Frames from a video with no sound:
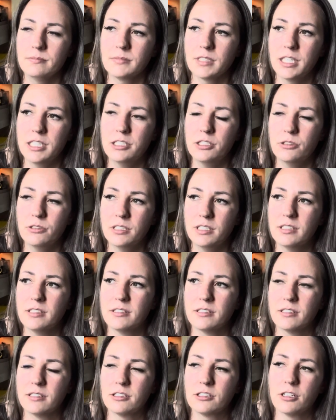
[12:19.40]
I do need to
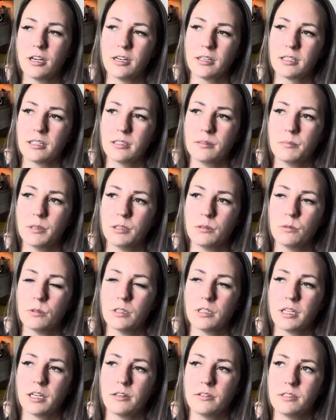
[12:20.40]
start tracking my
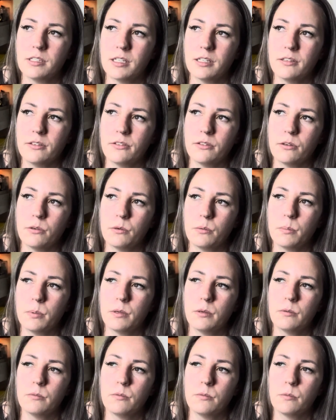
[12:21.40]
workout days though,
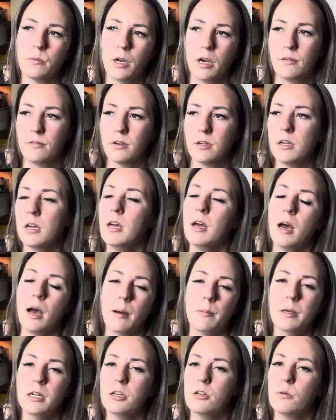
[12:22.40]
but whatever.
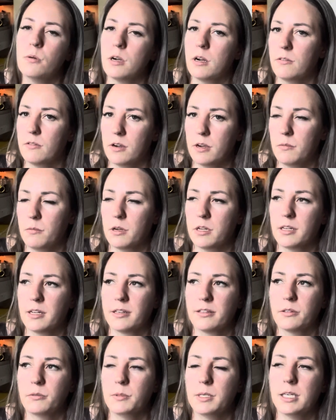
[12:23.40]
I'm gonna do whatever I want
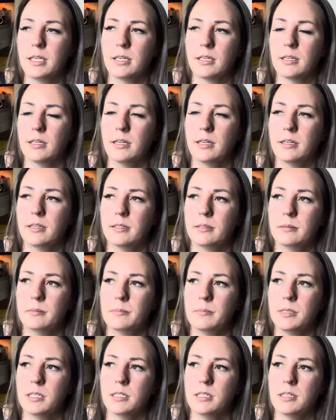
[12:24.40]
next week.
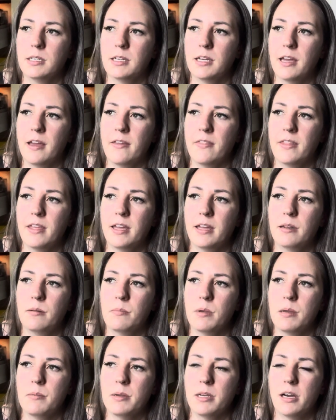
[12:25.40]
Um, and then
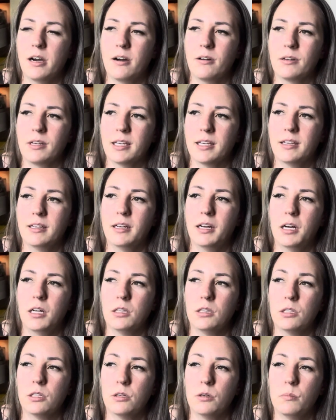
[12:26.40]
maybe I'll get a
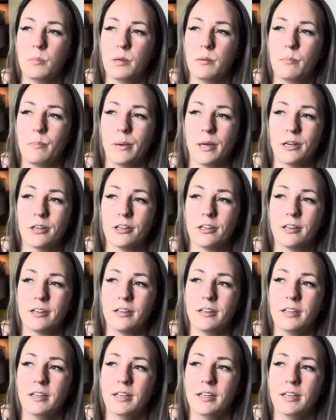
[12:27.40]
little bit better